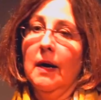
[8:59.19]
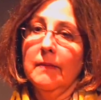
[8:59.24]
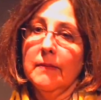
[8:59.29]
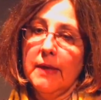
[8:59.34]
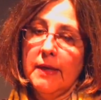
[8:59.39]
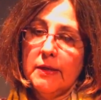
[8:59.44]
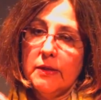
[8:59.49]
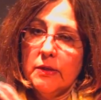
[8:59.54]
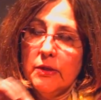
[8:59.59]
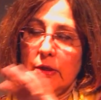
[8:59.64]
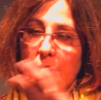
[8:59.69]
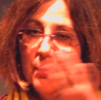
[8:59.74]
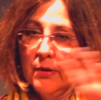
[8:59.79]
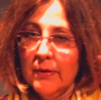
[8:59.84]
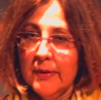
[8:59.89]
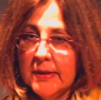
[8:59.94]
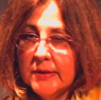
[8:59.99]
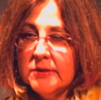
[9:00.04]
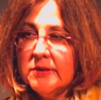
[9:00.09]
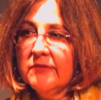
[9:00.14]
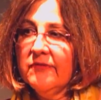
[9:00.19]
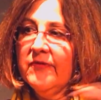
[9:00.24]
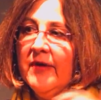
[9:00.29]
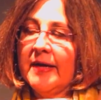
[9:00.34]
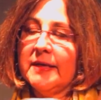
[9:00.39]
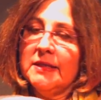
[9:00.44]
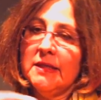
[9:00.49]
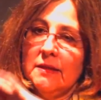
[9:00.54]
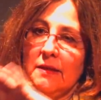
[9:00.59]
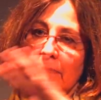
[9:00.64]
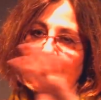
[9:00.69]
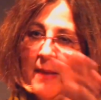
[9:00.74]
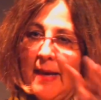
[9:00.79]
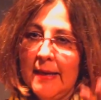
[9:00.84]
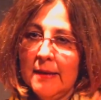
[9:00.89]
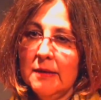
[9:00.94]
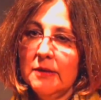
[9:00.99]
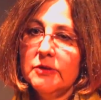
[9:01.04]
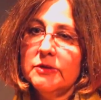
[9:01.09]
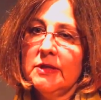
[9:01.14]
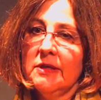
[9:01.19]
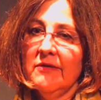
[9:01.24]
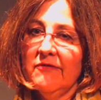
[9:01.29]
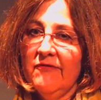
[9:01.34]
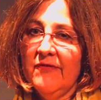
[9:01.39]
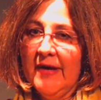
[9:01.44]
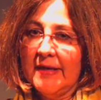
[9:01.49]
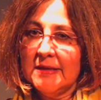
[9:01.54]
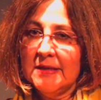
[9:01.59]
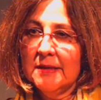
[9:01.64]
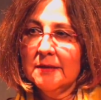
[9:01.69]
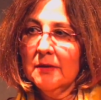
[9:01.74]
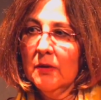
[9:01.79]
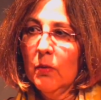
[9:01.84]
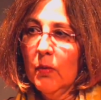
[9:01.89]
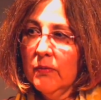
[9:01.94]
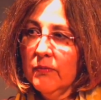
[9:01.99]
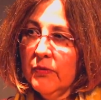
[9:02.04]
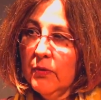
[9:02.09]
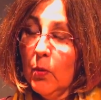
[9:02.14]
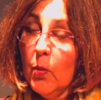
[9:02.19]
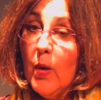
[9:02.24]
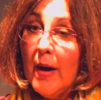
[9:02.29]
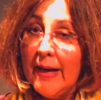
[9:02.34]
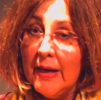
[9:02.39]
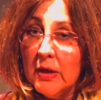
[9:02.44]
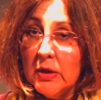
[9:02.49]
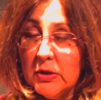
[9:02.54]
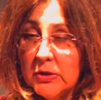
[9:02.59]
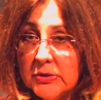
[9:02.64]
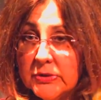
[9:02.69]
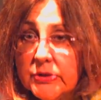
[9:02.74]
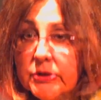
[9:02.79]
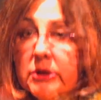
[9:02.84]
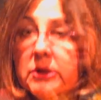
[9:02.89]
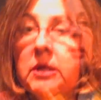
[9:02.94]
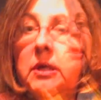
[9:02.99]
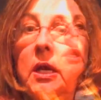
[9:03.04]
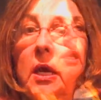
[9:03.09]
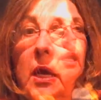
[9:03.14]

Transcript: is affecting the metals and affecting the welds.